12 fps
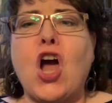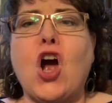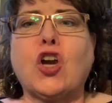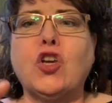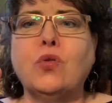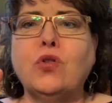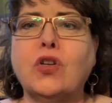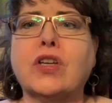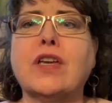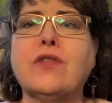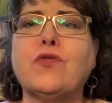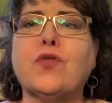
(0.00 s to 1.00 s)
Are you
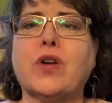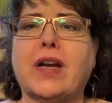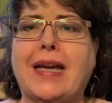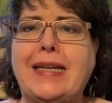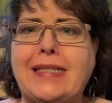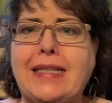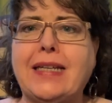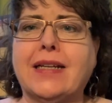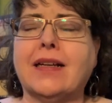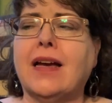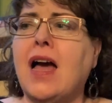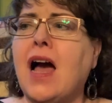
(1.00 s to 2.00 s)
looking for an
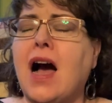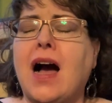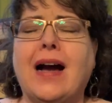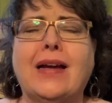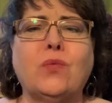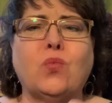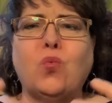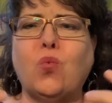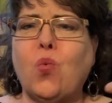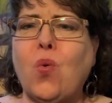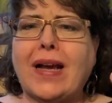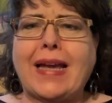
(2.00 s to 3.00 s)
idea on
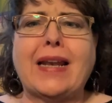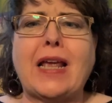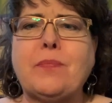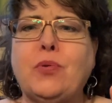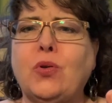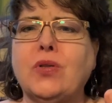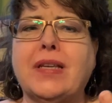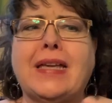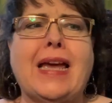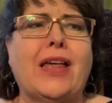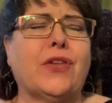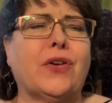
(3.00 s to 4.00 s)
what can I pull
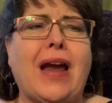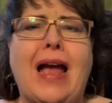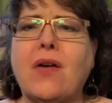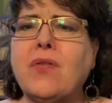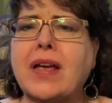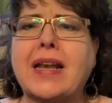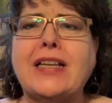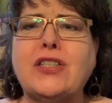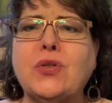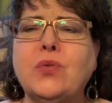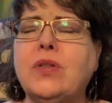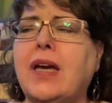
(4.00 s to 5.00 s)
together? How can I
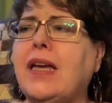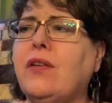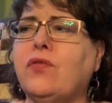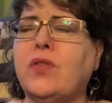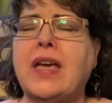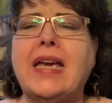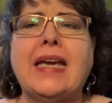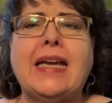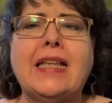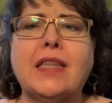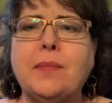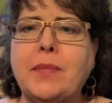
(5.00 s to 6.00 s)
do life
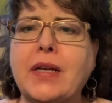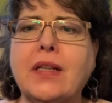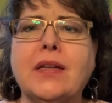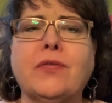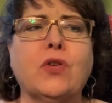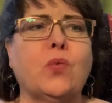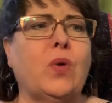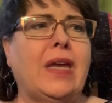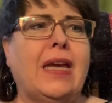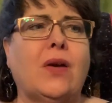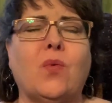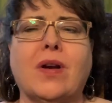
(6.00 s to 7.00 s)
in the middle of the
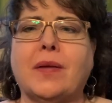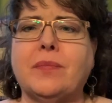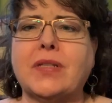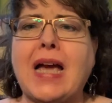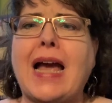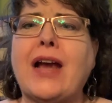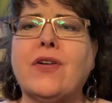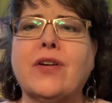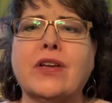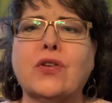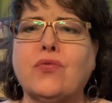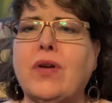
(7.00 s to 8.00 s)
week when I'm tired
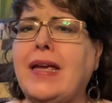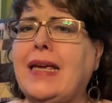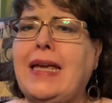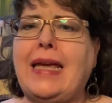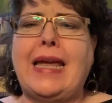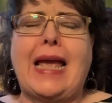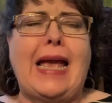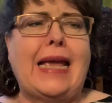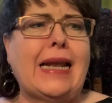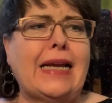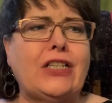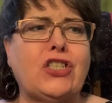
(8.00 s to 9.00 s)
and cranky
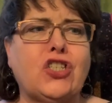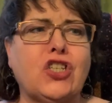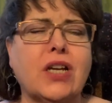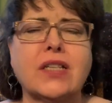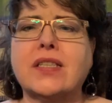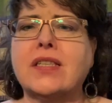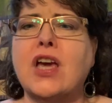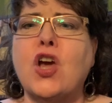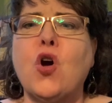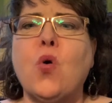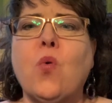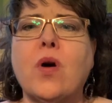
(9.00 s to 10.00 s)
and I just
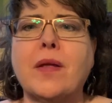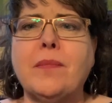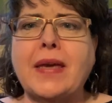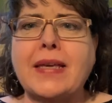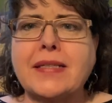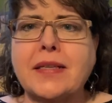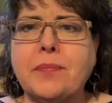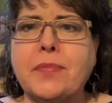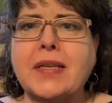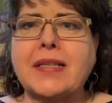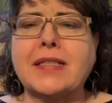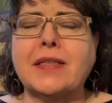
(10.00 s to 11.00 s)
want to make
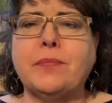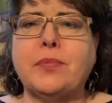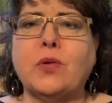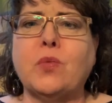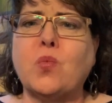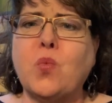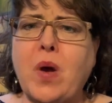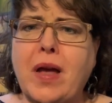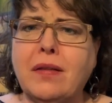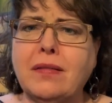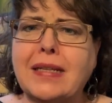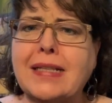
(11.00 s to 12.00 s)
something simple?
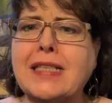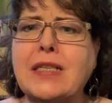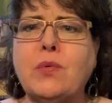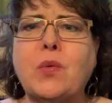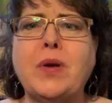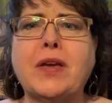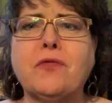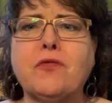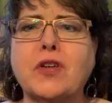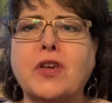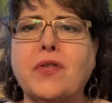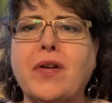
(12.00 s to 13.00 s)
Well, let's see what we can
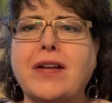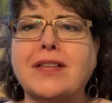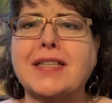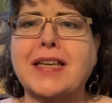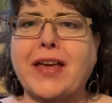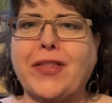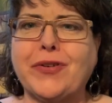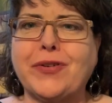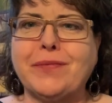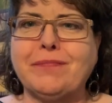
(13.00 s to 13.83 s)
figure out together.